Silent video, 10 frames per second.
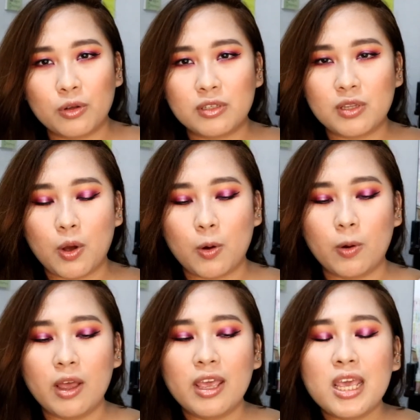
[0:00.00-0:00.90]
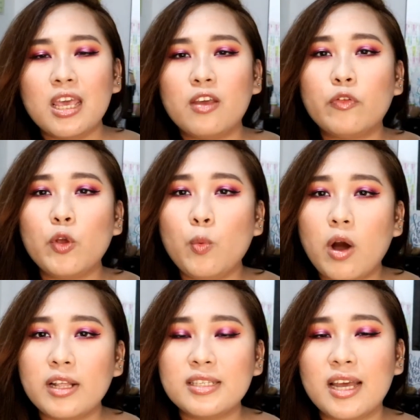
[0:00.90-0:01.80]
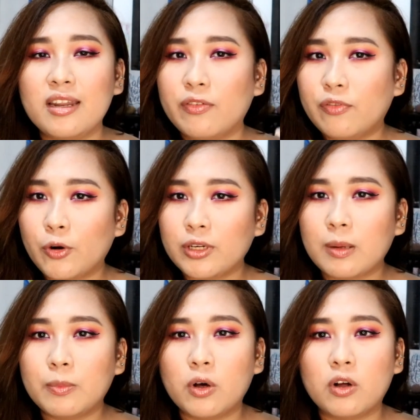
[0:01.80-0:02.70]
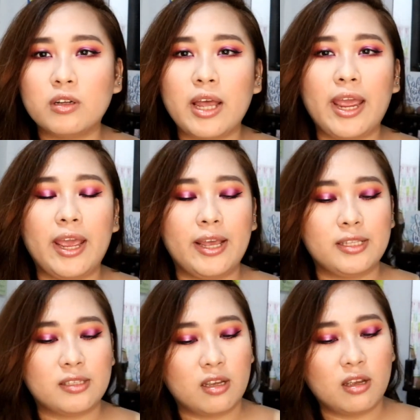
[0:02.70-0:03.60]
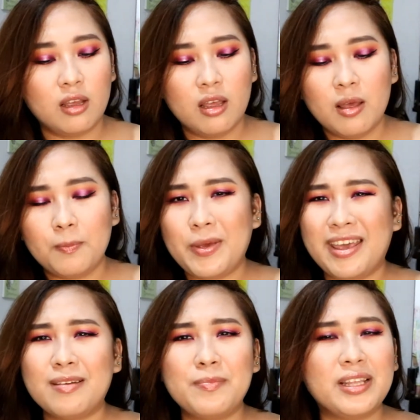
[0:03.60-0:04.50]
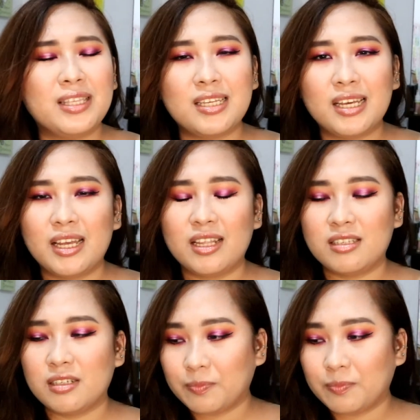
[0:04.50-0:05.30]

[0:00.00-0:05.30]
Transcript: So if you want an affordable and pigmented